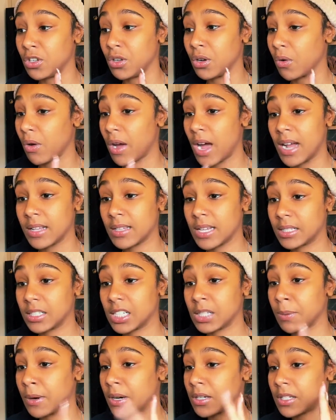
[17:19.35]
you don't
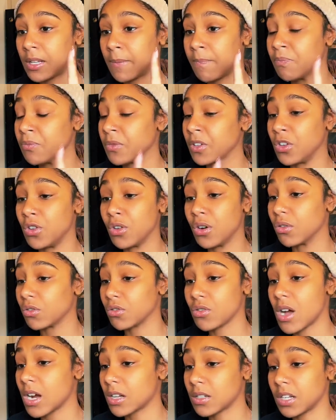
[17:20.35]
contact this person, you
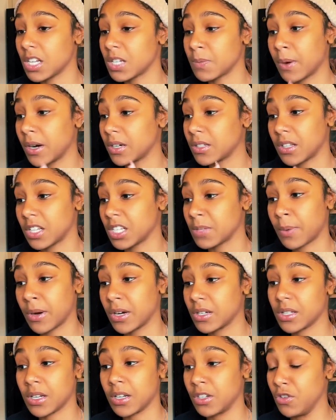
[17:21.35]
don't talk to this
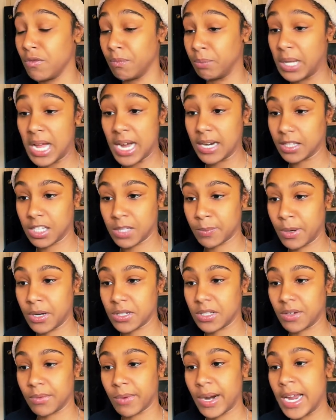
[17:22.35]
person, you block this
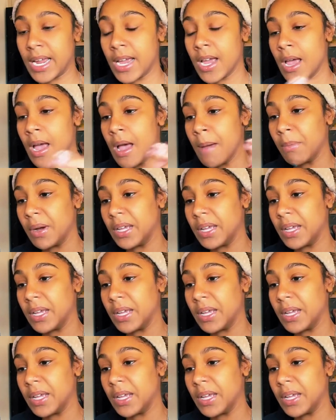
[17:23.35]
person, right?